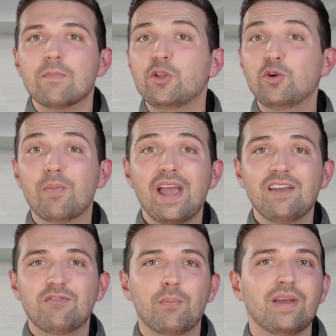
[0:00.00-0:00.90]
You may
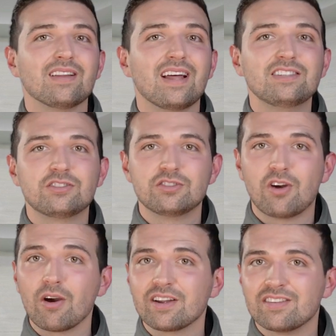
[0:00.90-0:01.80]
even be a licensed
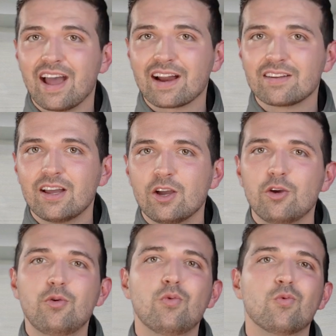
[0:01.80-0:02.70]
architect
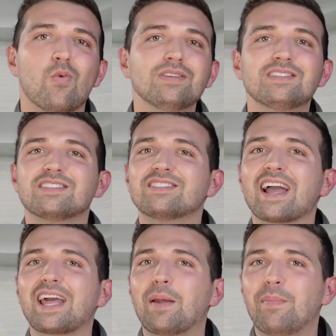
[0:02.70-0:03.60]
who wants a
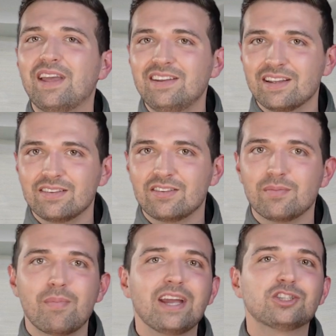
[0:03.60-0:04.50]
second opinion to
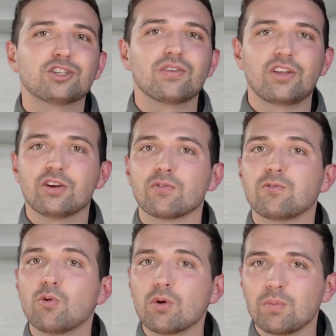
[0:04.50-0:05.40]
make sure that your
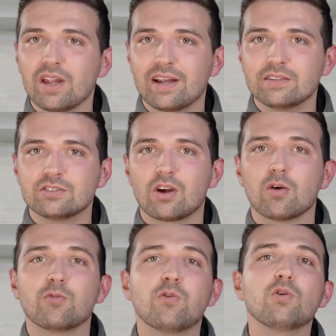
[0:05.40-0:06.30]
floor plans are
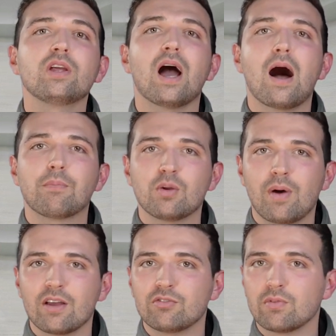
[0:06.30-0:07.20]
fully
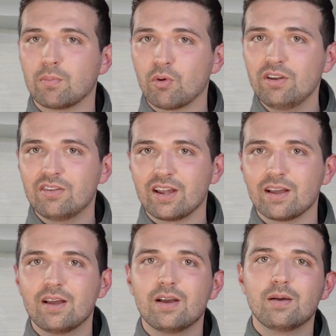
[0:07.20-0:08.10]
optimized for printing
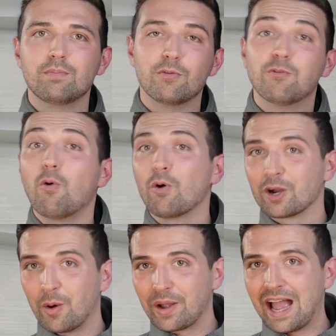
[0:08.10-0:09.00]
before
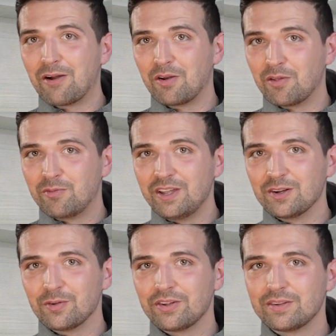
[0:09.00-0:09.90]
going out into the
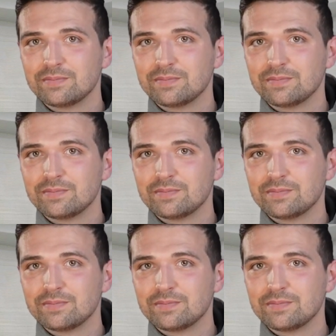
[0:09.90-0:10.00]
field.